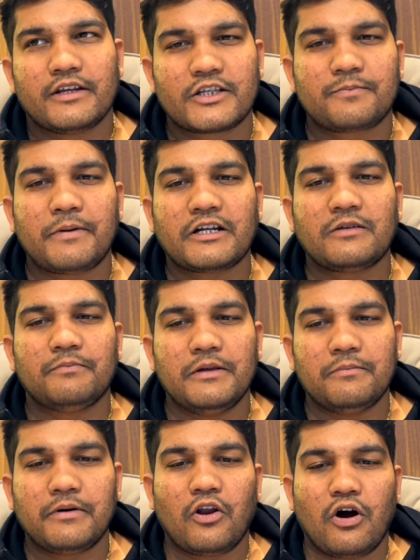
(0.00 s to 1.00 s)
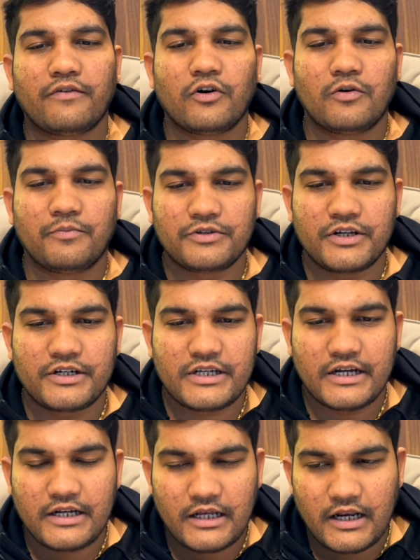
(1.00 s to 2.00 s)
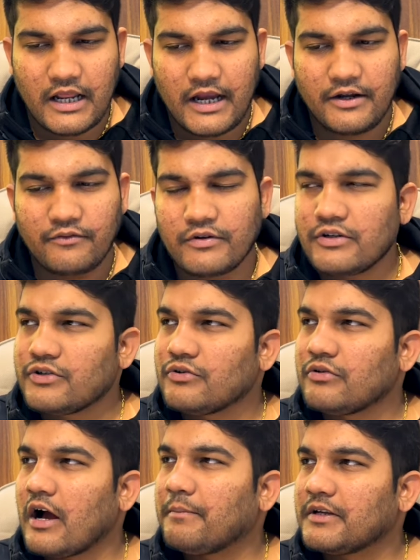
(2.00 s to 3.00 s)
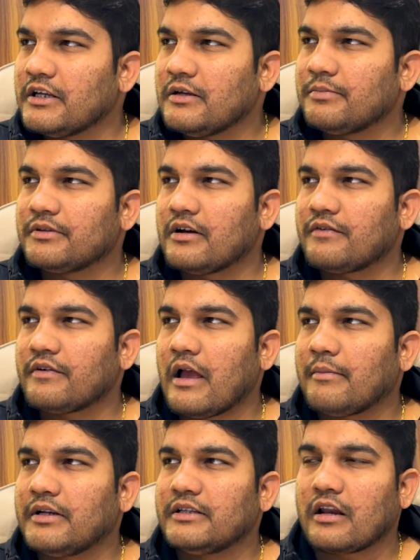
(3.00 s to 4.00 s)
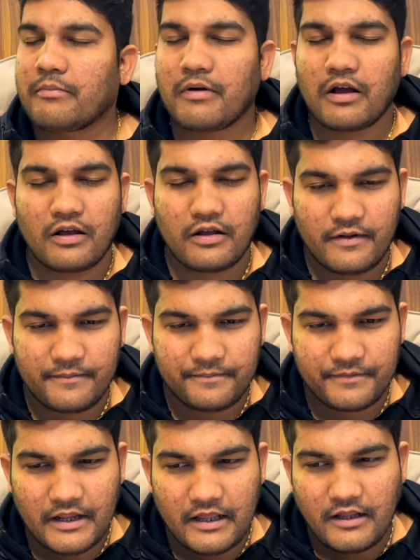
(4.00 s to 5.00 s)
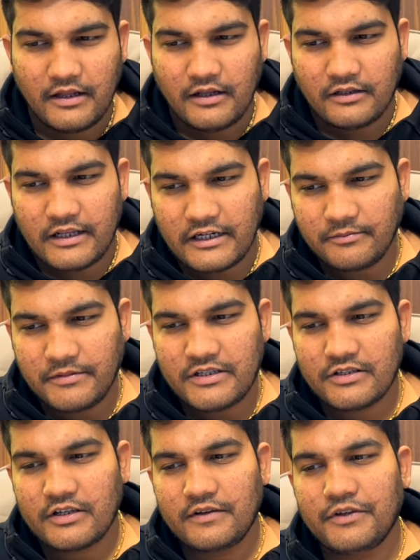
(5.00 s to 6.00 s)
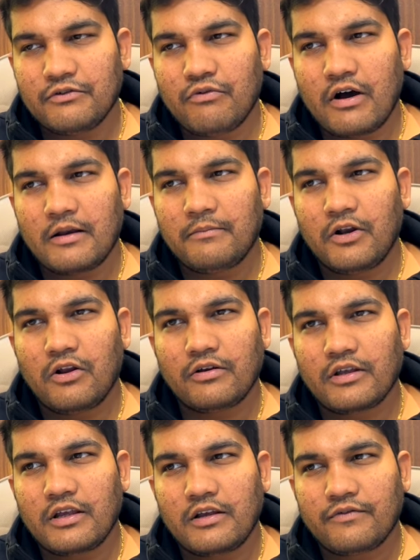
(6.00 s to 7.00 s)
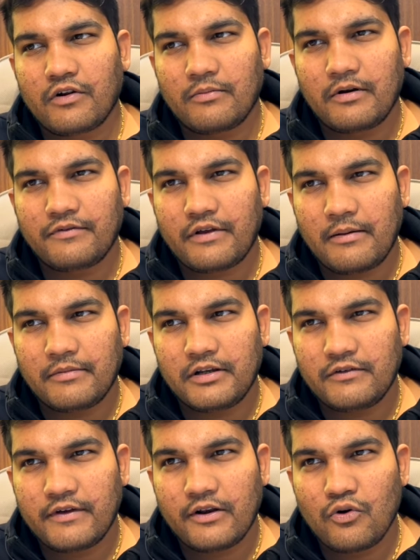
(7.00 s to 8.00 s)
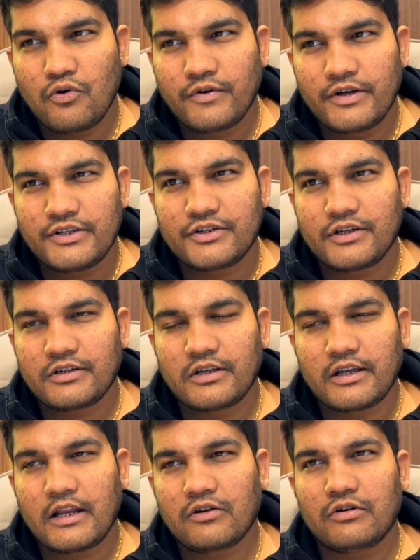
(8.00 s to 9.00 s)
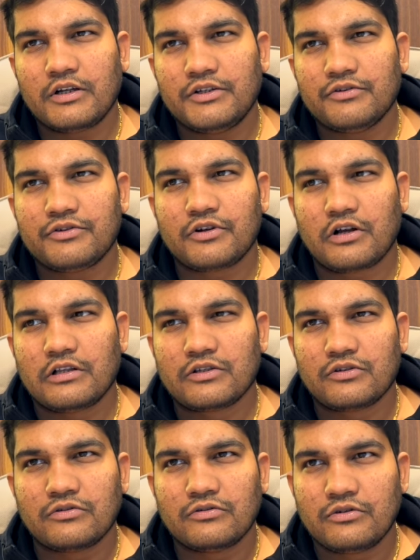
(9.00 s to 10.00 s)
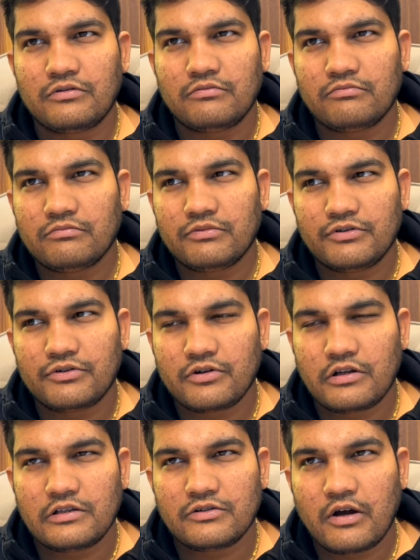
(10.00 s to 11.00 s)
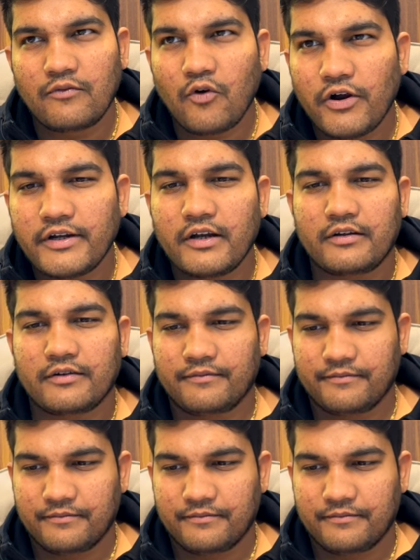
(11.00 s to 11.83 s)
Respect people of opposite gender and one should upkeep the family dharma. That means if you are belonging from a family where no one is drinking alcohol, you should also you should also avoid it.